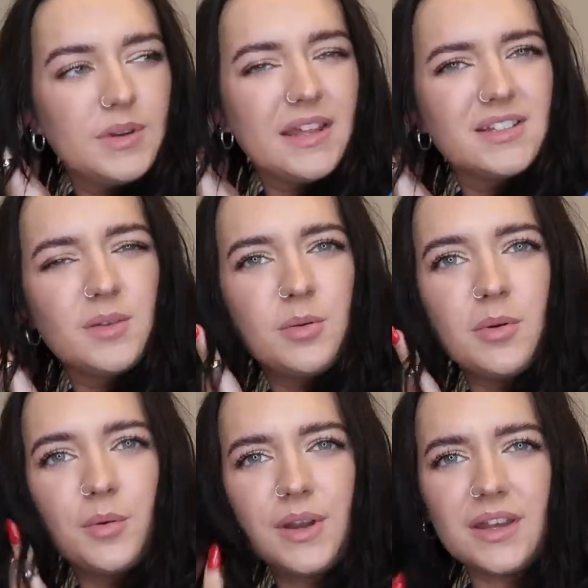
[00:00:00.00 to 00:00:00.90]
but it ended up a
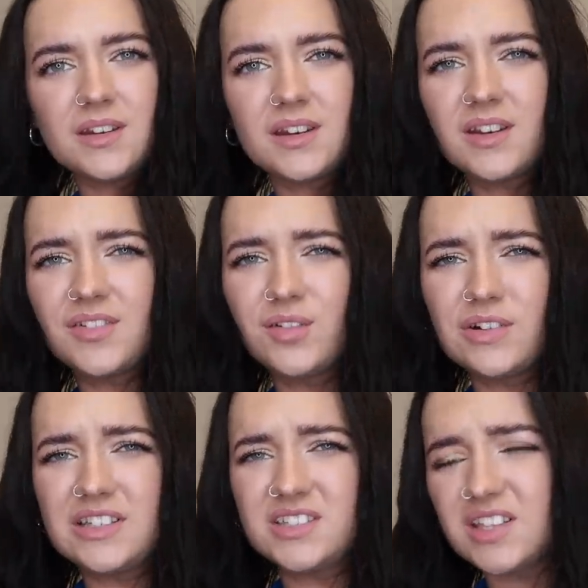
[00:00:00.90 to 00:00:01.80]
bit weird and I feel
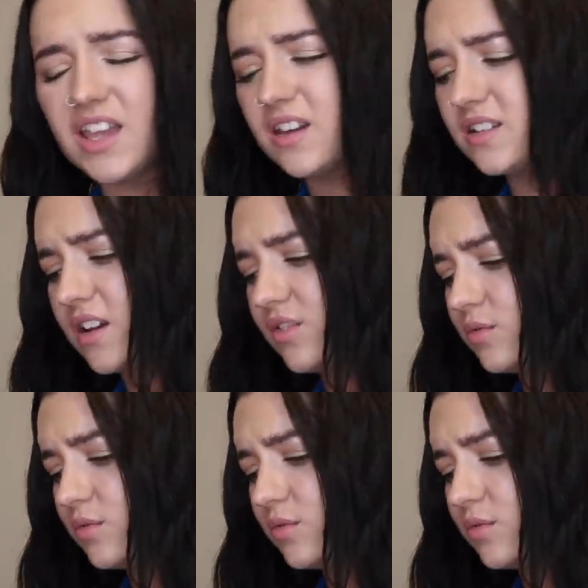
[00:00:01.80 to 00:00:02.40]
really sick now.